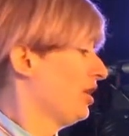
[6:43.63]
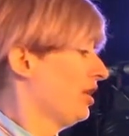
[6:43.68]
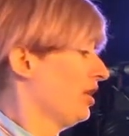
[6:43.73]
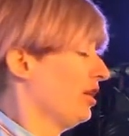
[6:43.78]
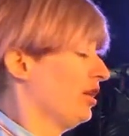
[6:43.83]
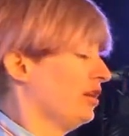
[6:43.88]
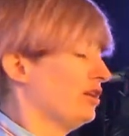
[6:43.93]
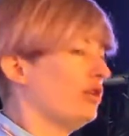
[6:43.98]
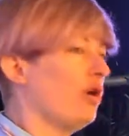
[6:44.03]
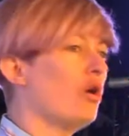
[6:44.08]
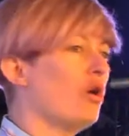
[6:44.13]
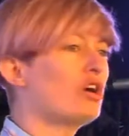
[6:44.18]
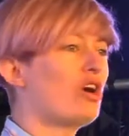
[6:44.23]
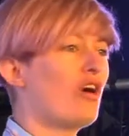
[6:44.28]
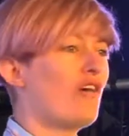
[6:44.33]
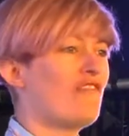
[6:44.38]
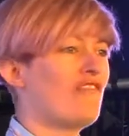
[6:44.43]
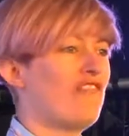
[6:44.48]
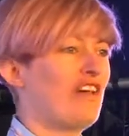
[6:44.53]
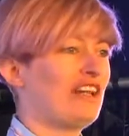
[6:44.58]
Not a
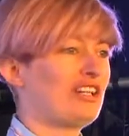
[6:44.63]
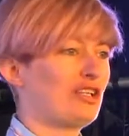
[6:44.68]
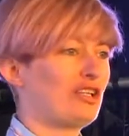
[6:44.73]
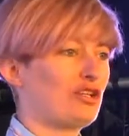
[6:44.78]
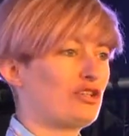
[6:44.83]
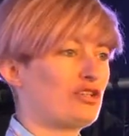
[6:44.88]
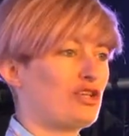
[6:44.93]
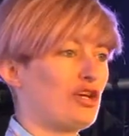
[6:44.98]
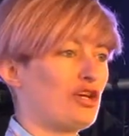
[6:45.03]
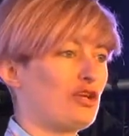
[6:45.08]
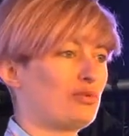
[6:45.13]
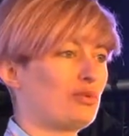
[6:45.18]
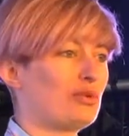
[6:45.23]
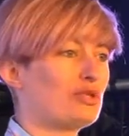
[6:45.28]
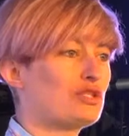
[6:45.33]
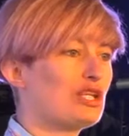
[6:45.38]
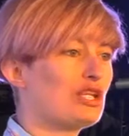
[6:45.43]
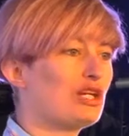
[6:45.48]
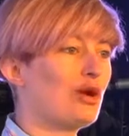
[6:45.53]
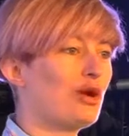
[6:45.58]
convention. What's
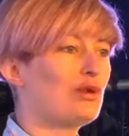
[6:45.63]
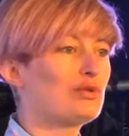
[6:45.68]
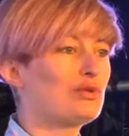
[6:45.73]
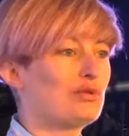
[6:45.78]
it called?